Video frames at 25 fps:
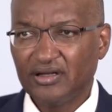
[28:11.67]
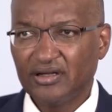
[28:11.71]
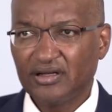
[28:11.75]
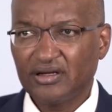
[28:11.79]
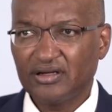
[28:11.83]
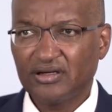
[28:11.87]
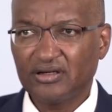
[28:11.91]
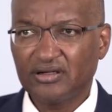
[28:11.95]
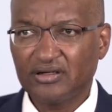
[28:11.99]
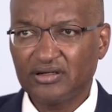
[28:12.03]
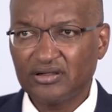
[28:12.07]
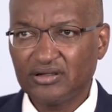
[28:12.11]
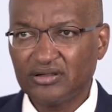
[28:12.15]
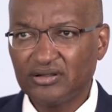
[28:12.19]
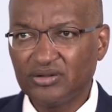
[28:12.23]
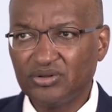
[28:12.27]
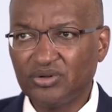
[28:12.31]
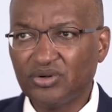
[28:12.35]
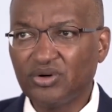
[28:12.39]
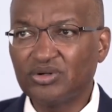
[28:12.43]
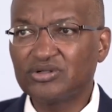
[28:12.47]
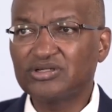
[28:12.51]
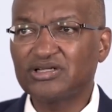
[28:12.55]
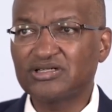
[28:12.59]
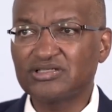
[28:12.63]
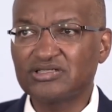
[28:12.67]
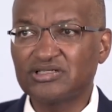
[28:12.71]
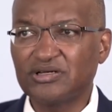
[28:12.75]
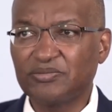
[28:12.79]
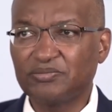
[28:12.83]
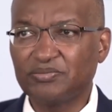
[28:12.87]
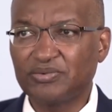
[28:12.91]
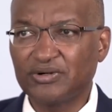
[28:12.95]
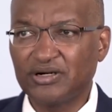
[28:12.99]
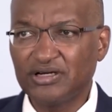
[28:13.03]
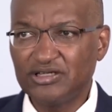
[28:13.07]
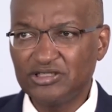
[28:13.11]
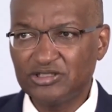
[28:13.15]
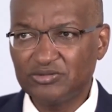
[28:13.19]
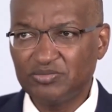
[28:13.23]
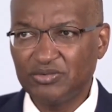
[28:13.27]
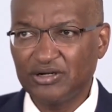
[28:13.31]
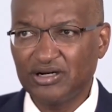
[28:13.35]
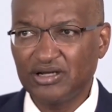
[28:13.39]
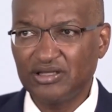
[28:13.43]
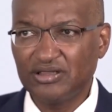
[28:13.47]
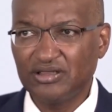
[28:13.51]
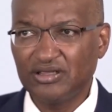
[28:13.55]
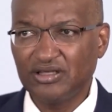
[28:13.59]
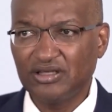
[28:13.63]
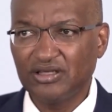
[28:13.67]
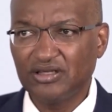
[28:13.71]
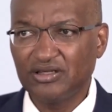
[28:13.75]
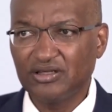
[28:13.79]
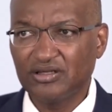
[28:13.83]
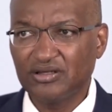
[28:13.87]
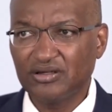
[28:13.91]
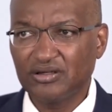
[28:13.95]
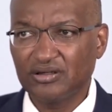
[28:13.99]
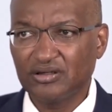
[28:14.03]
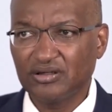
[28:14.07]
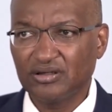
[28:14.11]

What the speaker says: not a surprise, but I think